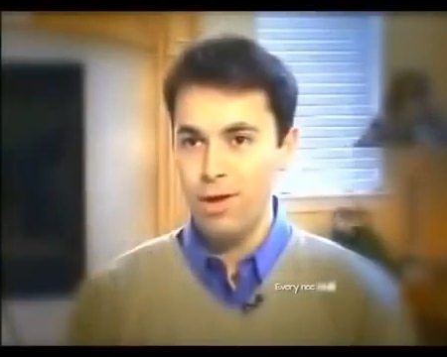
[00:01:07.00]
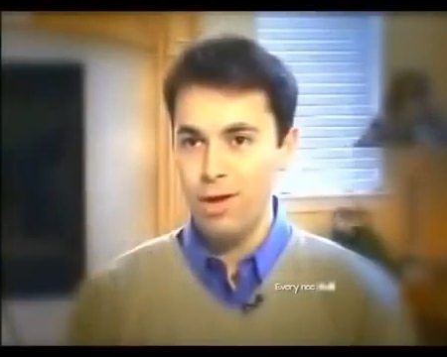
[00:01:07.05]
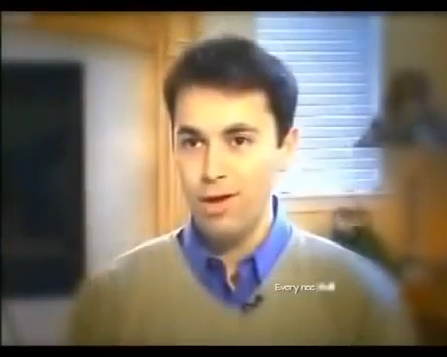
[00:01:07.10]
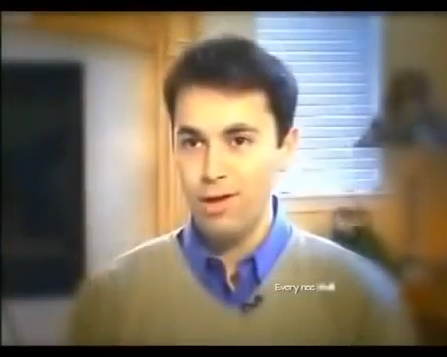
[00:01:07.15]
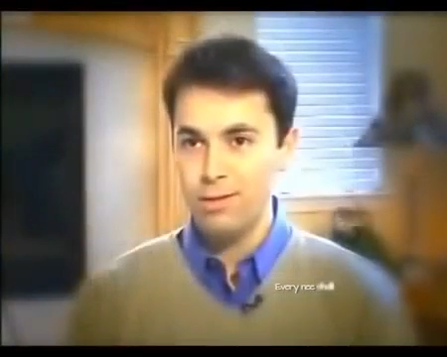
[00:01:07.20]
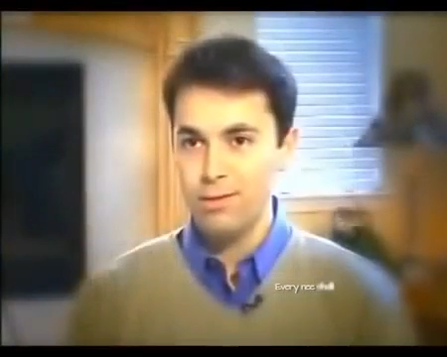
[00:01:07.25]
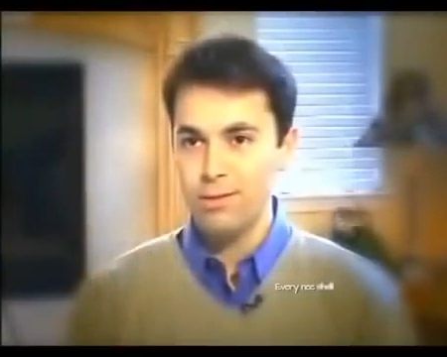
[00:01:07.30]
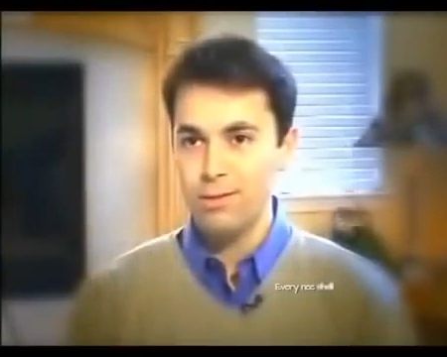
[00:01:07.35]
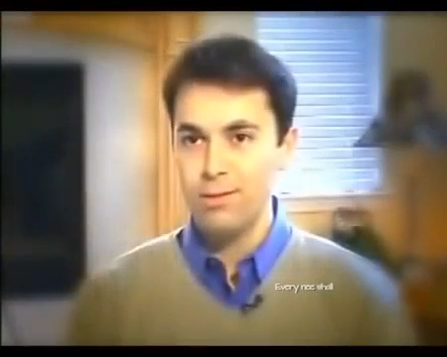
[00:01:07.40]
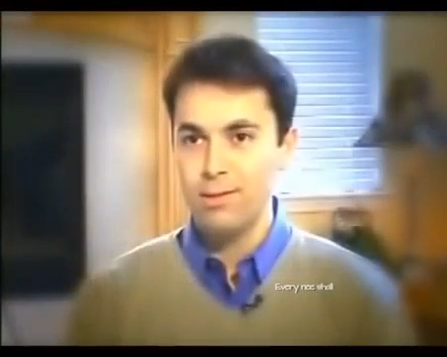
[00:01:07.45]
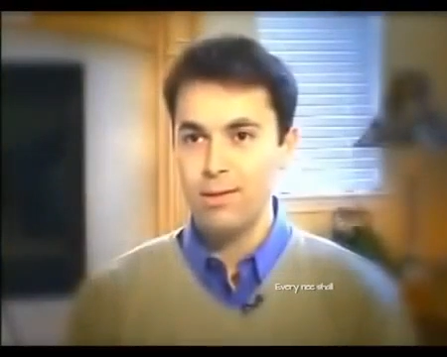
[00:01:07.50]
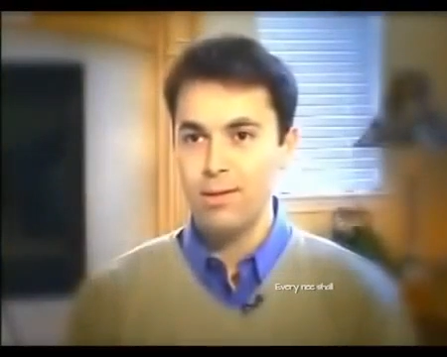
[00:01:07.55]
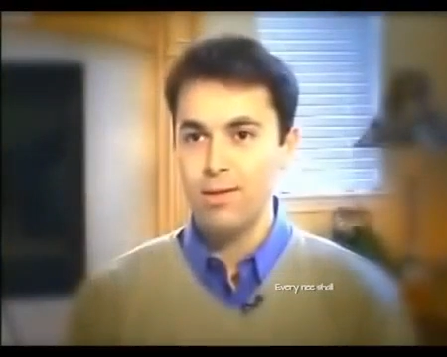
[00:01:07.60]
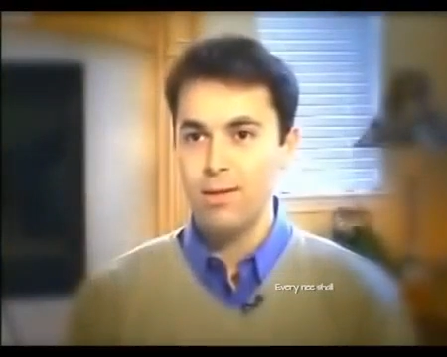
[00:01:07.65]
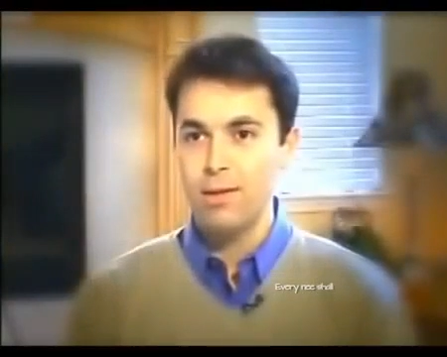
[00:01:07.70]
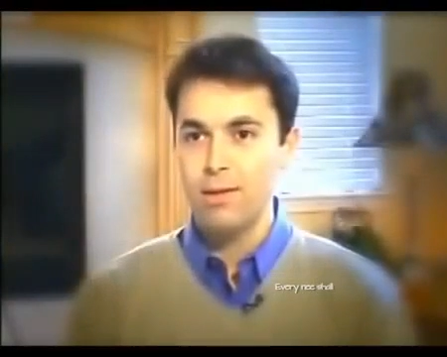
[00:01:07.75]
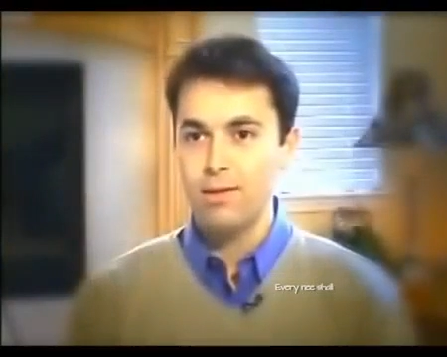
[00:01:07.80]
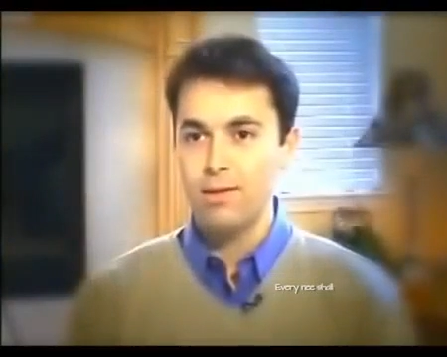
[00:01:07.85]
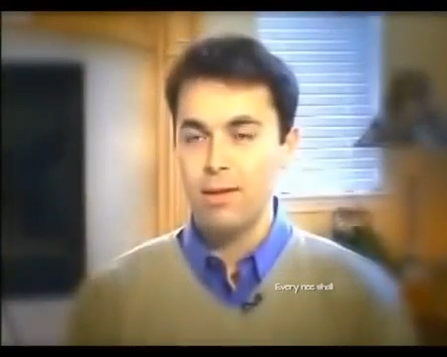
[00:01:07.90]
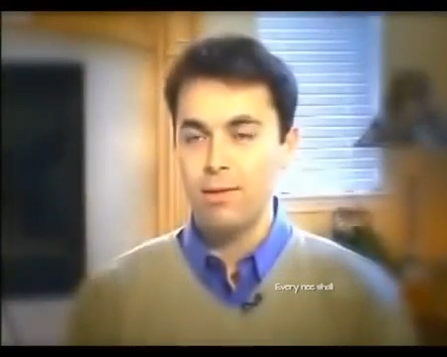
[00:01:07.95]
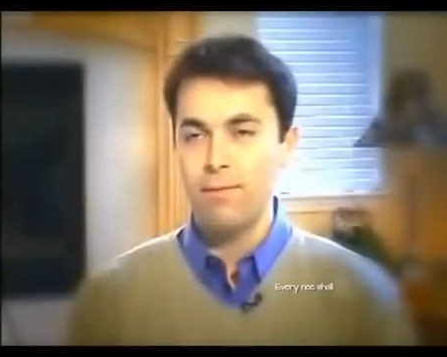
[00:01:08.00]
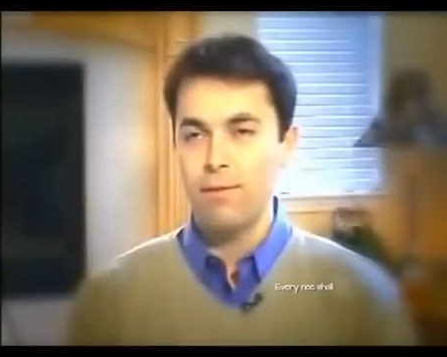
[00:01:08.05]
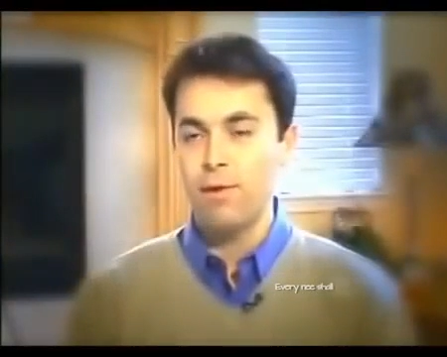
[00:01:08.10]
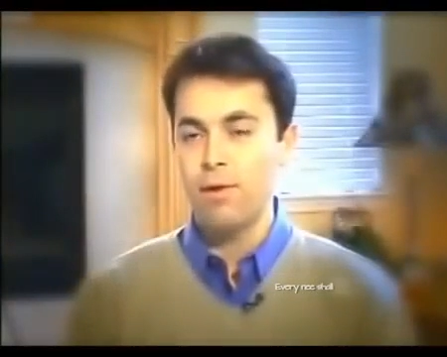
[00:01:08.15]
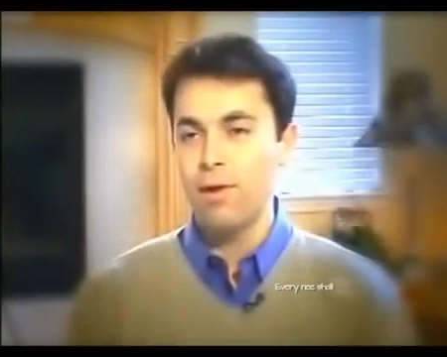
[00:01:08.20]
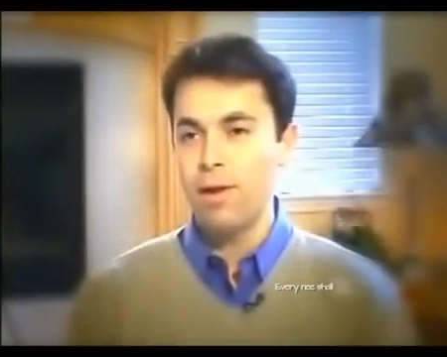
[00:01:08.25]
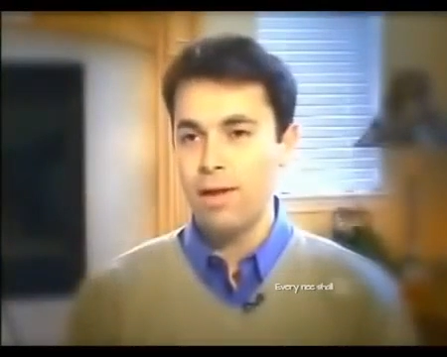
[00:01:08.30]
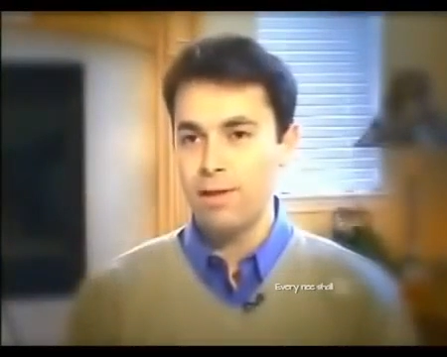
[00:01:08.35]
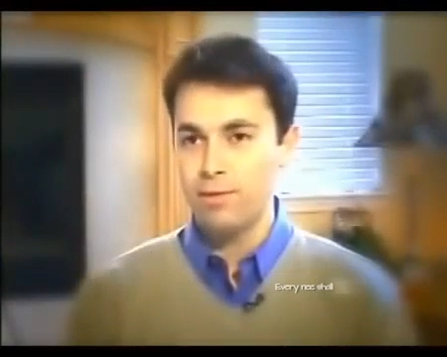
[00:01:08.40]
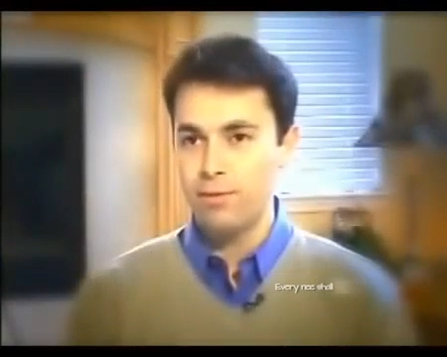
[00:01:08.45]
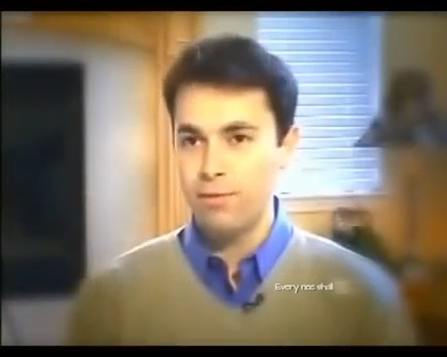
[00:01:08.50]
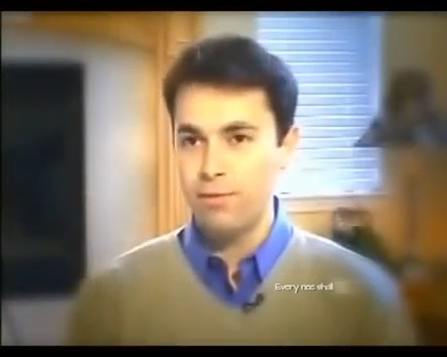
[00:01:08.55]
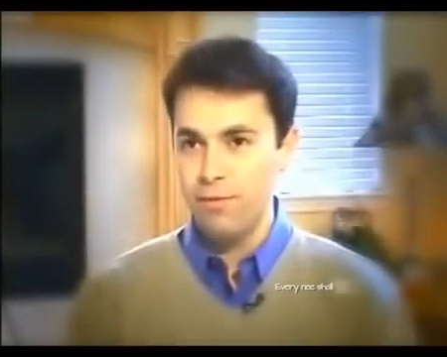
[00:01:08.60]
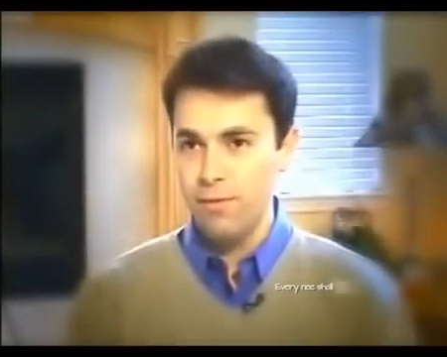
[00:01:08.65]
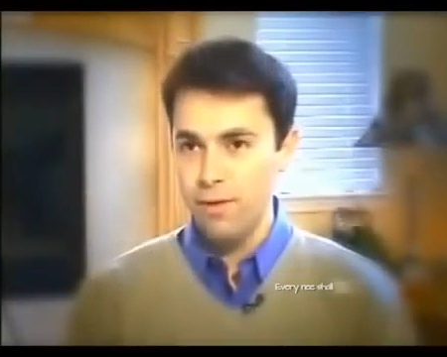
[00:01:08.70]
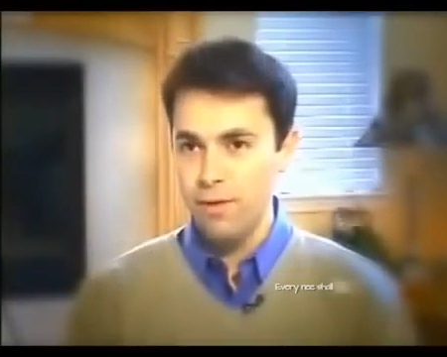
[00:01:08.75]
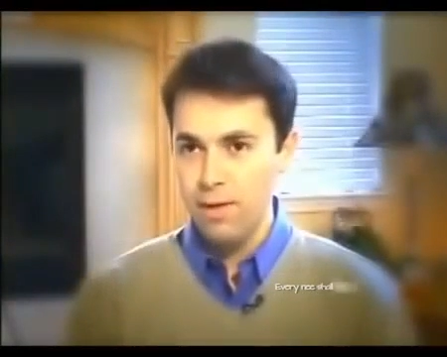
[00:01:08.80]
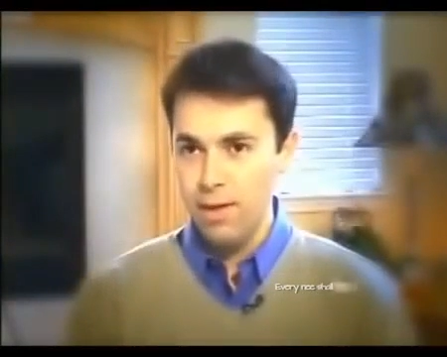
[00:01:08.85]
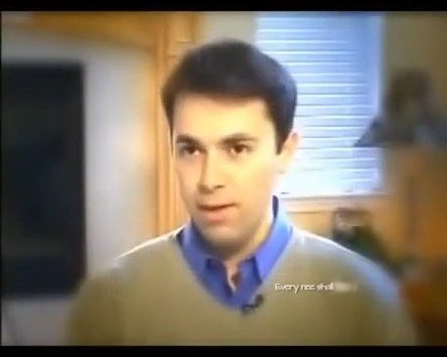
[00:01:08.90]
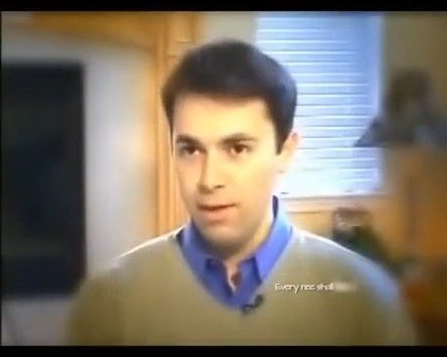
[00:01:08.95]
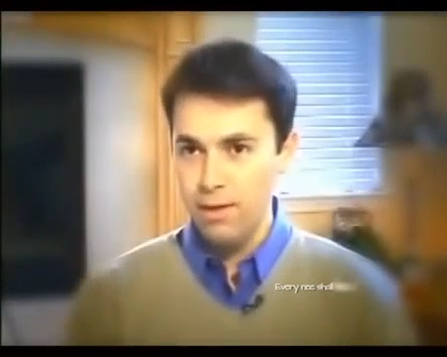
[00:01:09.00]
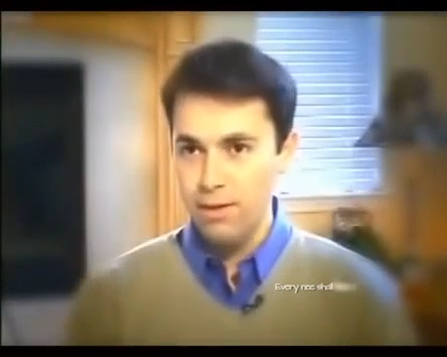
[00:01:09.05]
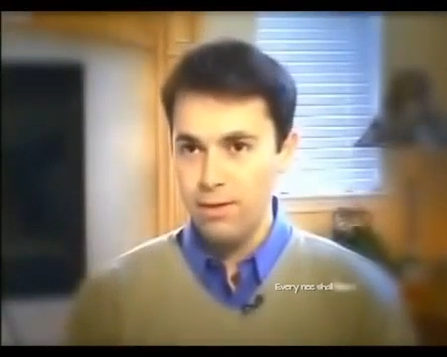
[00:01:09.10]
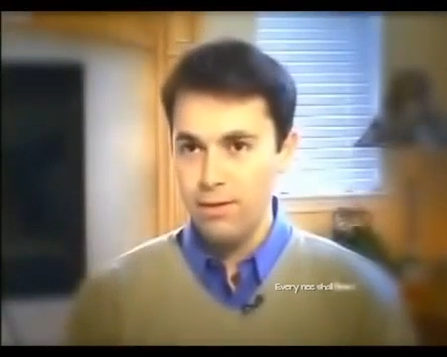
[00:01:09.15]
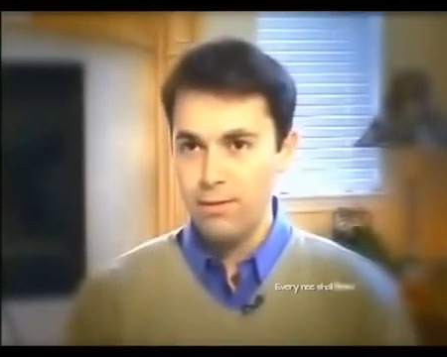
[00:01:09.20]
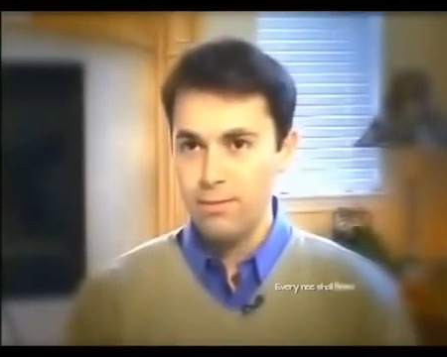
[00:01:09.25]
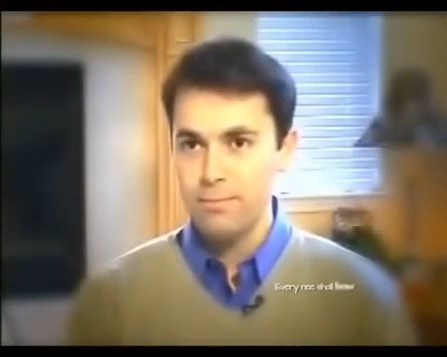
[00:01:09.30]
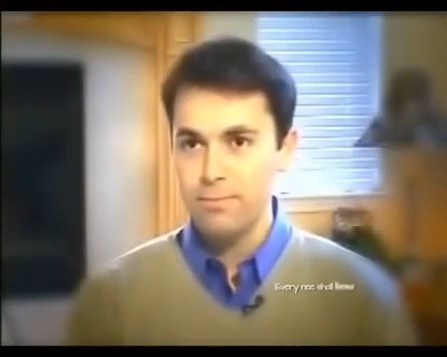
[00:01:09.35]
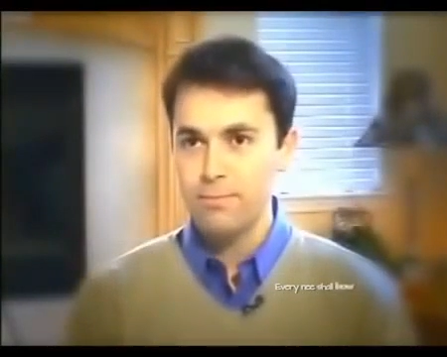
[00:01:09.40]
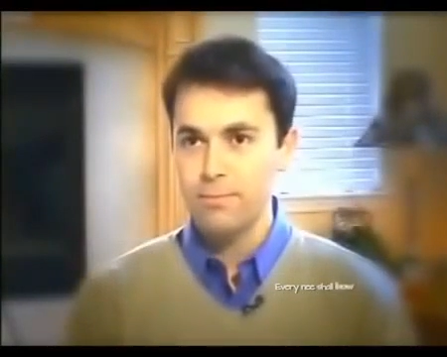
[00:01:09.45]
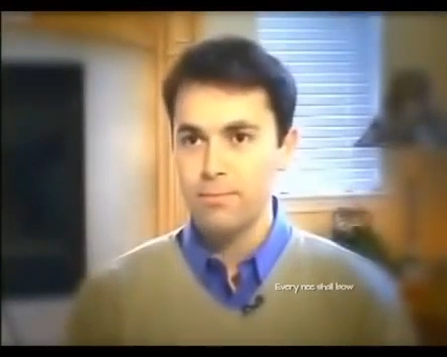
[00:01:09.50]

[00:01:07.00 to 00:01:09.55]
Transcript: God, that we all had to fear Allah.